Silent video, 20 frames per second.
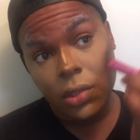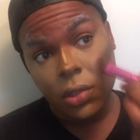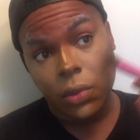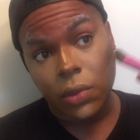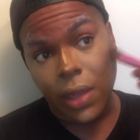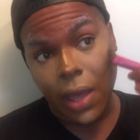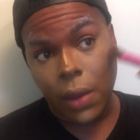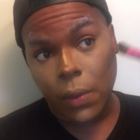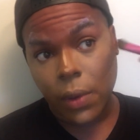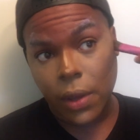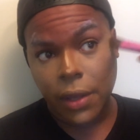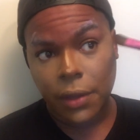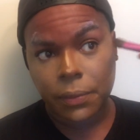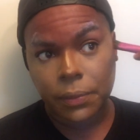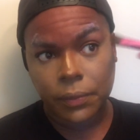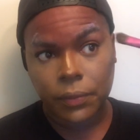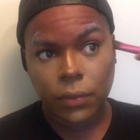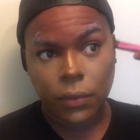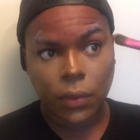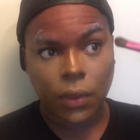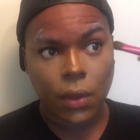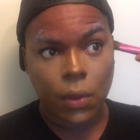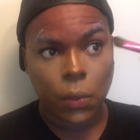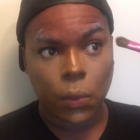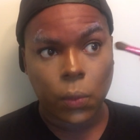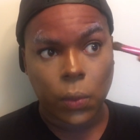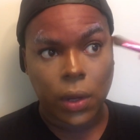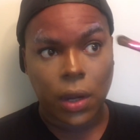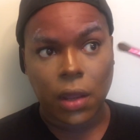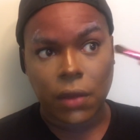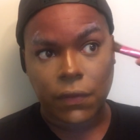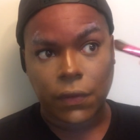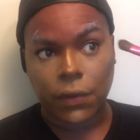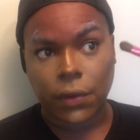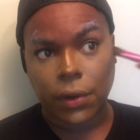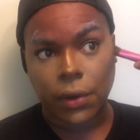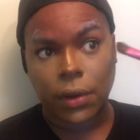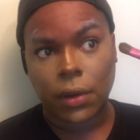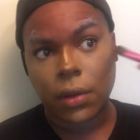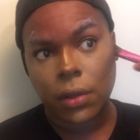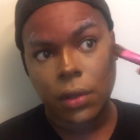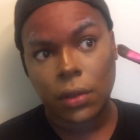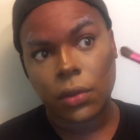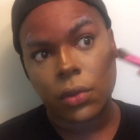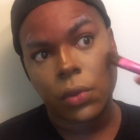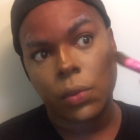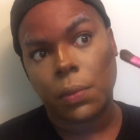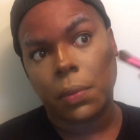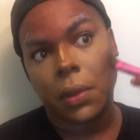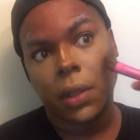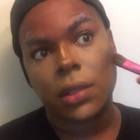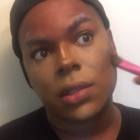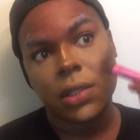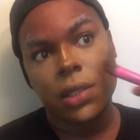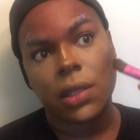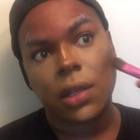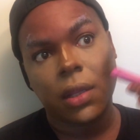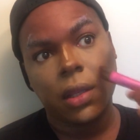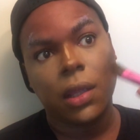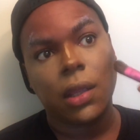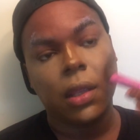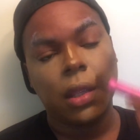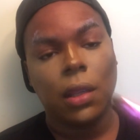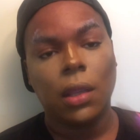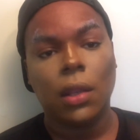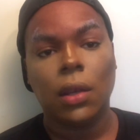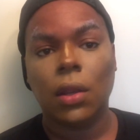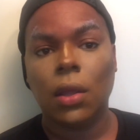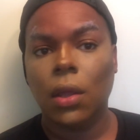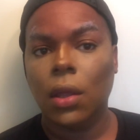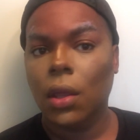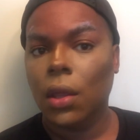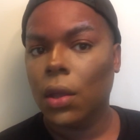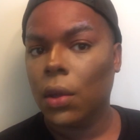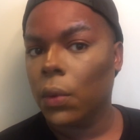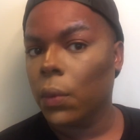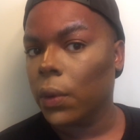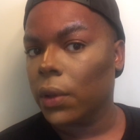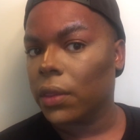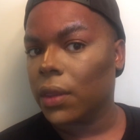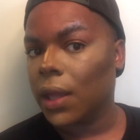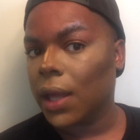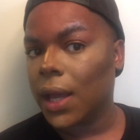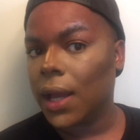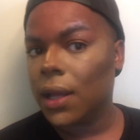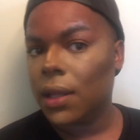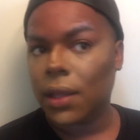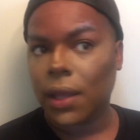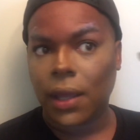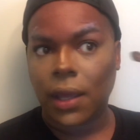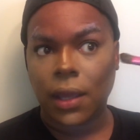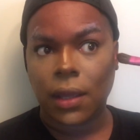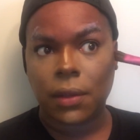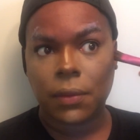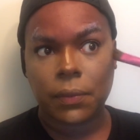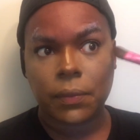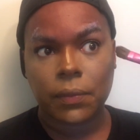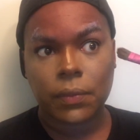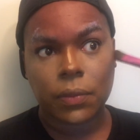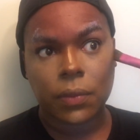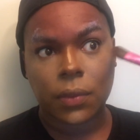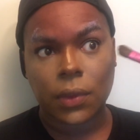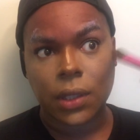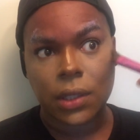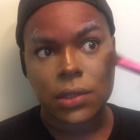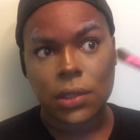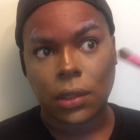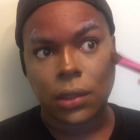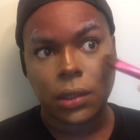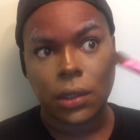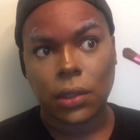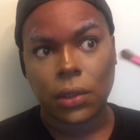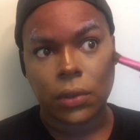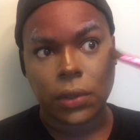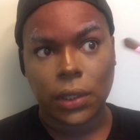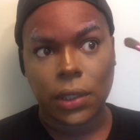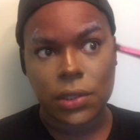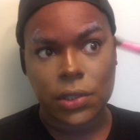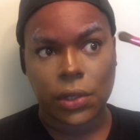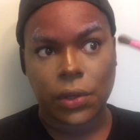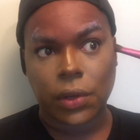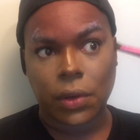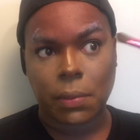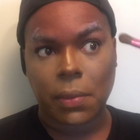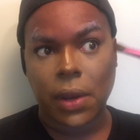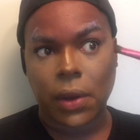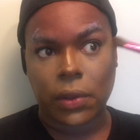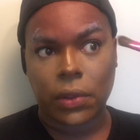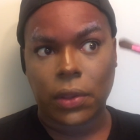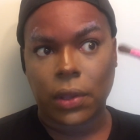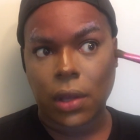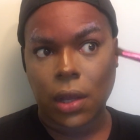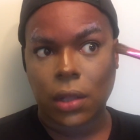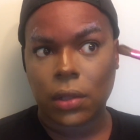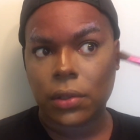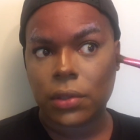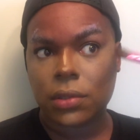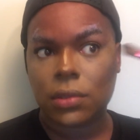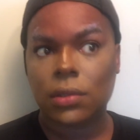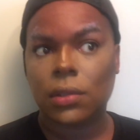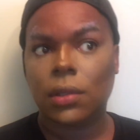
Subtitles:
So that way, whenever you blend it in with the highlight, it's a little easier to marry the colors.